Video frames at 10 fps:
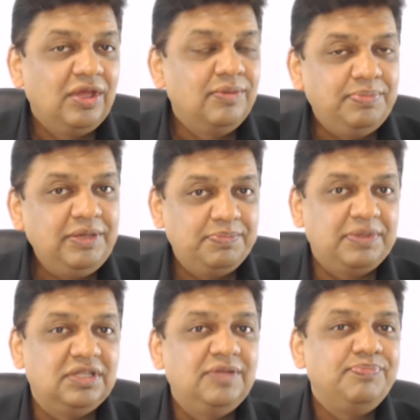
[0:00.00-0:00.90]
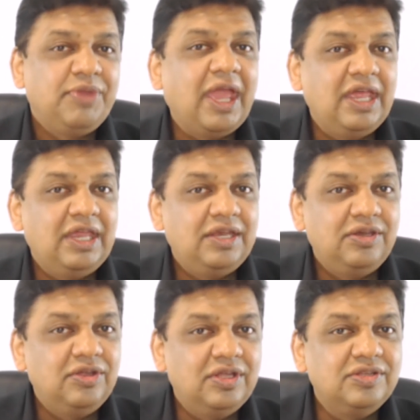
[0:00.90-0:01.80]
people and
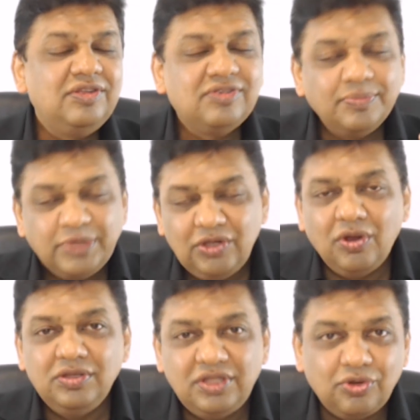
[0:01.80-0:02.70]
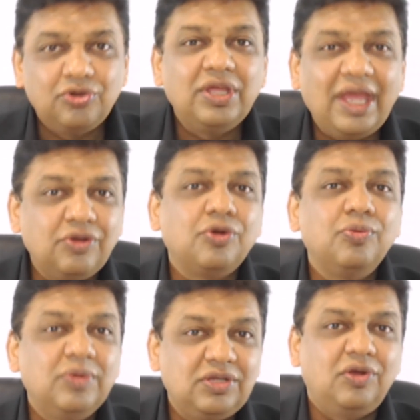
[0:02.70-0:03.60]
there's something called the
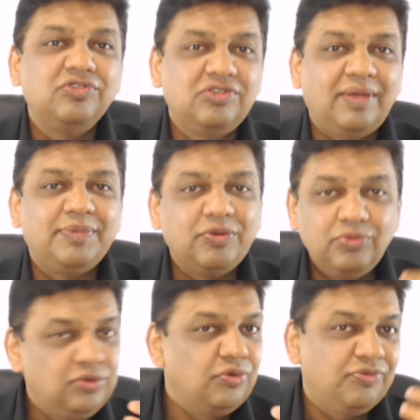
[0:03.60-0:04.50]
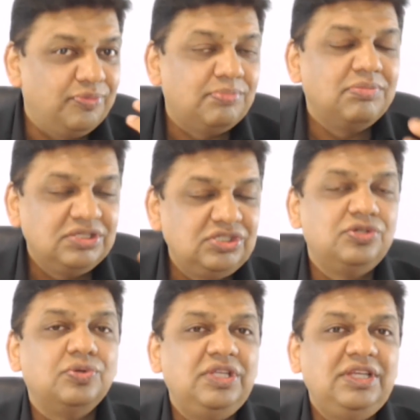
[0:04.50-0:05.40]
accrual concept. I won't go much into
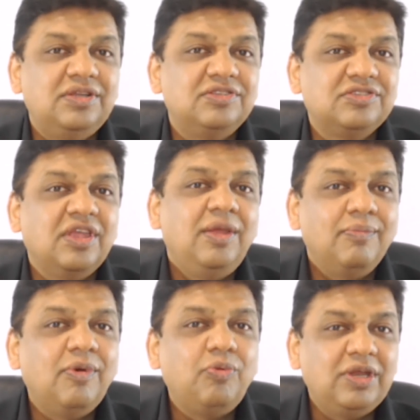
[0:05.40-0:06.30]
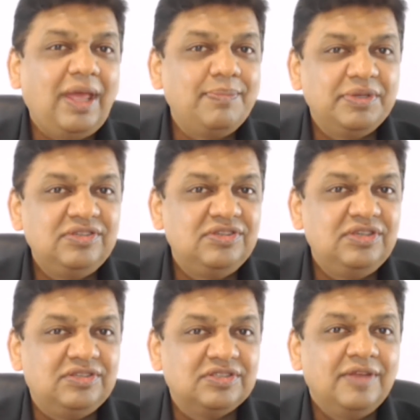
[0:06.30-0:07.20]
details, but what happens
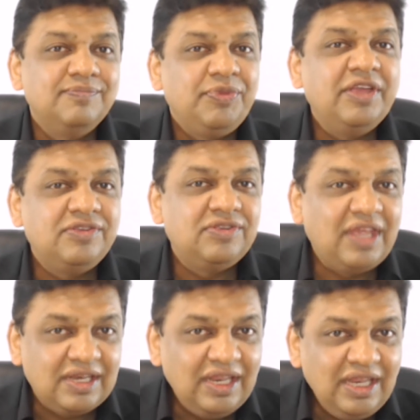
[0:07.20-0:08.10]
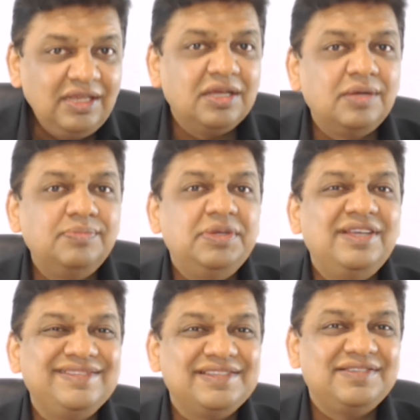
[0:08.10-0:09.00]
is that income is
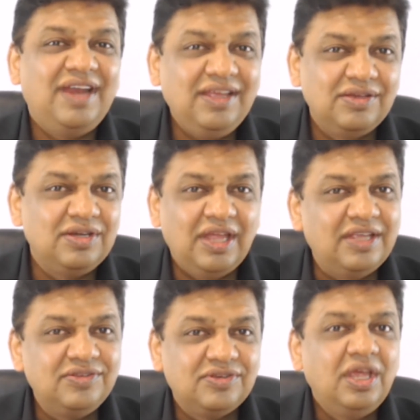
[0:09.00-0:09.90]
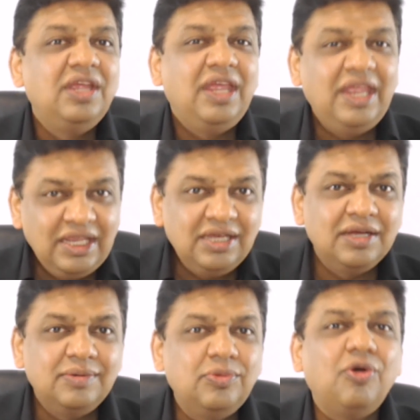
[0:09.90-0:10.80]
recognized.
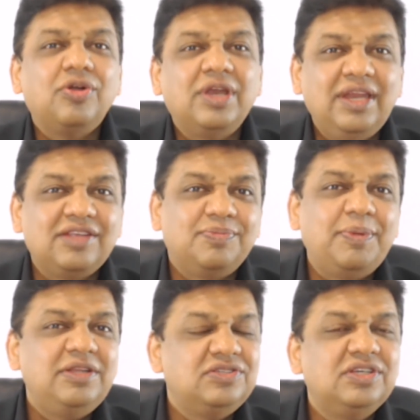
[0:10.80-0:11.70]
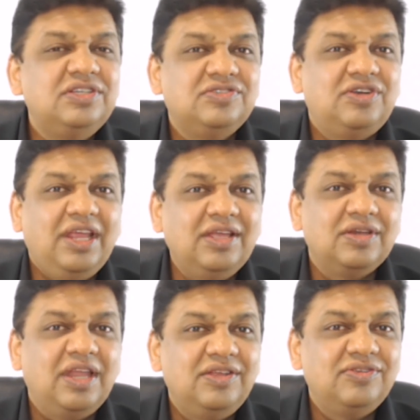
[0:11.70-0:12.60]
Income or an expenditure is
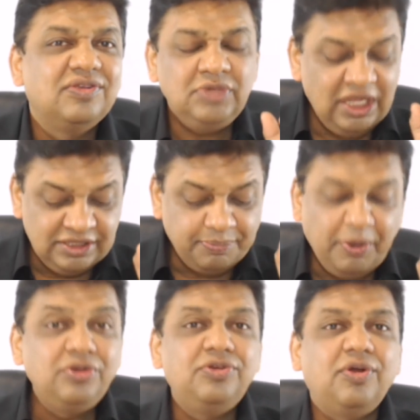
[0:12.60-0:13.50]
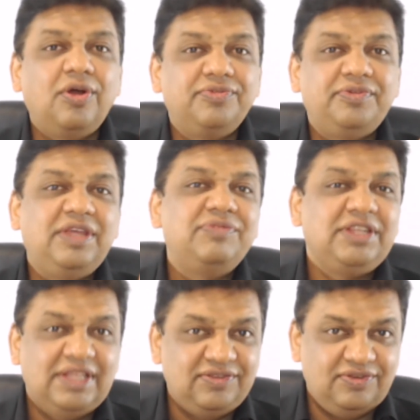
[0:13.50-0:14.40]
recognized at the point of giving
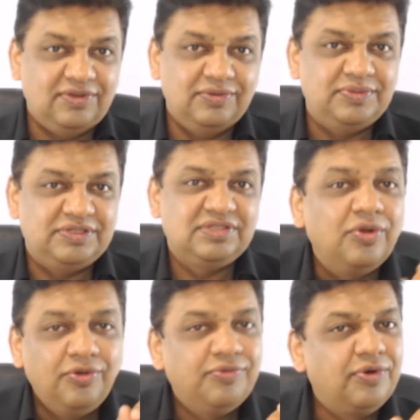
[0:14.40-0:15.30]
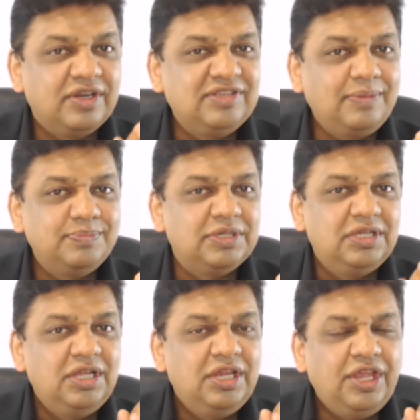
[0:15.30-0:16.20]
that service. For example,
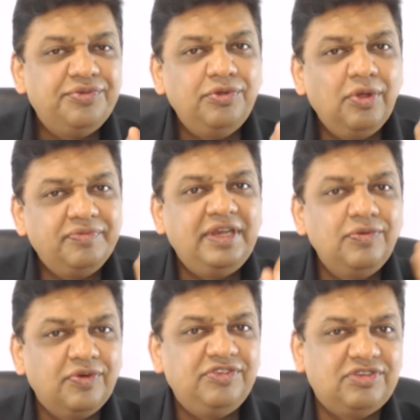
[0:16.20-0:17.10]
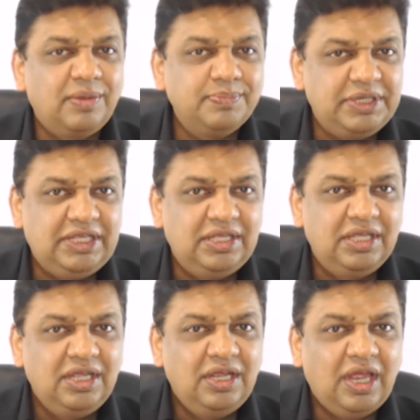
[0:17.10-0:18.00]
if you have invoiced somebody
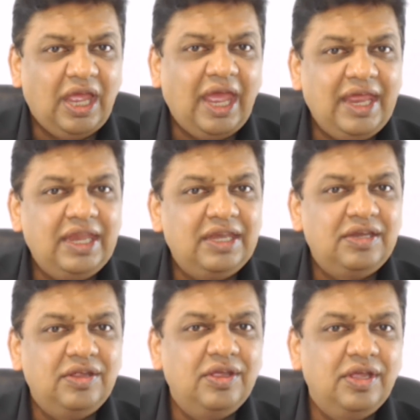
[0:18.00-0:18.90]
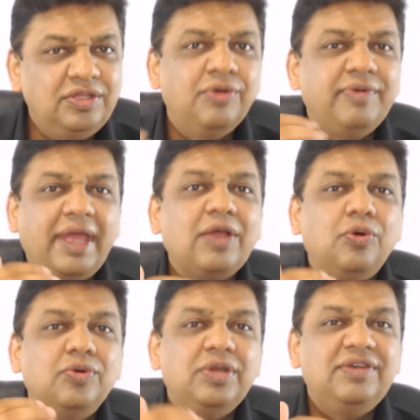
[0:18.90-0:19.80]
and you've
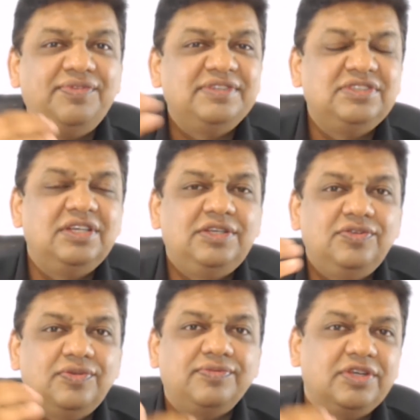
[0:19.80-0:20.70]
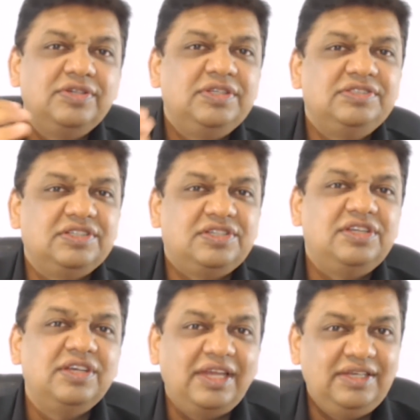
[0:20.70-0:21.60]
accorded facilities of 30, 60,
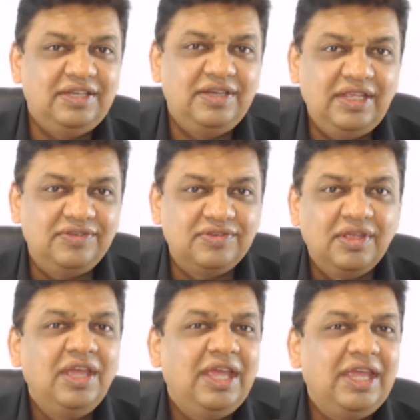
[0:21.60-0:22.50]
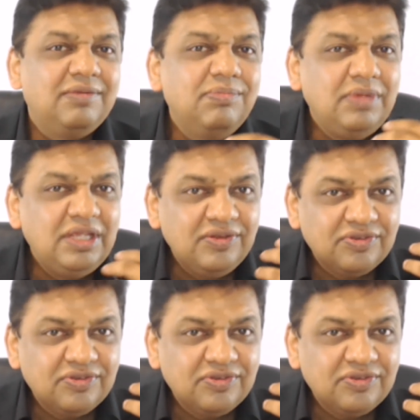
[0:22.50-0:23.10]
90 days, it means